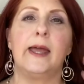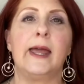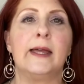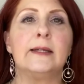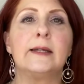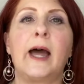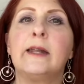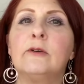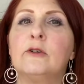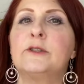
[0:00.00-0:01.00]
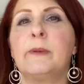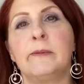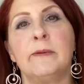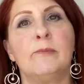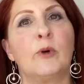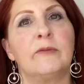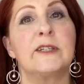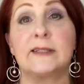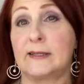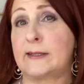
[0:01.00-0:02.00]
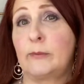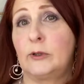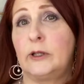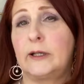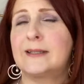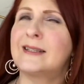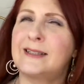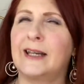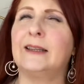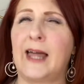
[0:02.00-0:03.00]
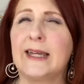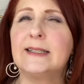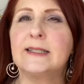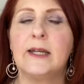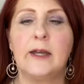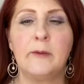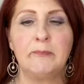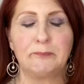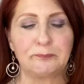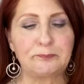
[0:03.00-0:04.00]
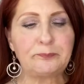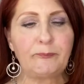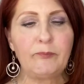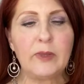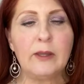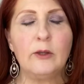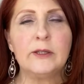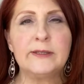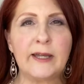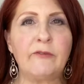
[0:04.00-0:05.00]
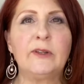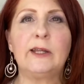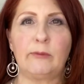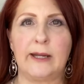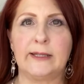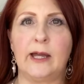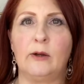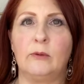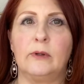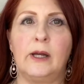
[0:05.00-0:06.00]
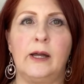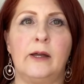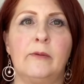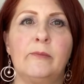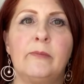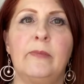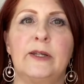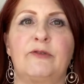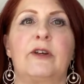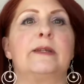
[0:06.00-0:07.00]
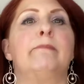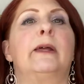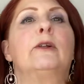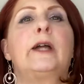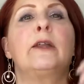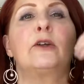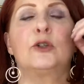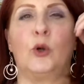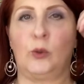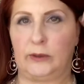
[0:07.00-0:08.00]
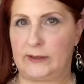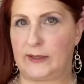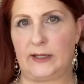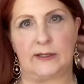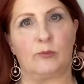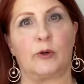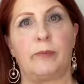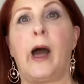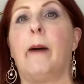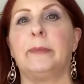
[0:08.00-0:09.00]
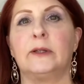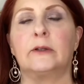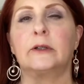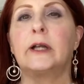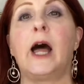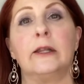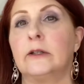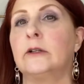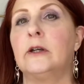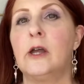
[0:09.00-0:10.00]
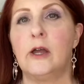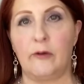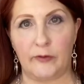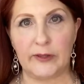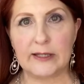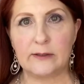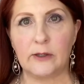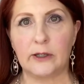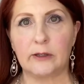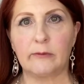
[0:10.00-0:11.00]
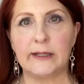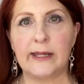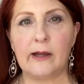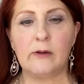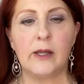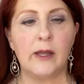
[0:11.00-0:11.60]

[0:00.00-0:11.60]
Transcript: And I don't know, it's maybe more of just a summer look because it's kind of light. Definitely right now, as far as a metal color, gold is a more popular color for this look right now.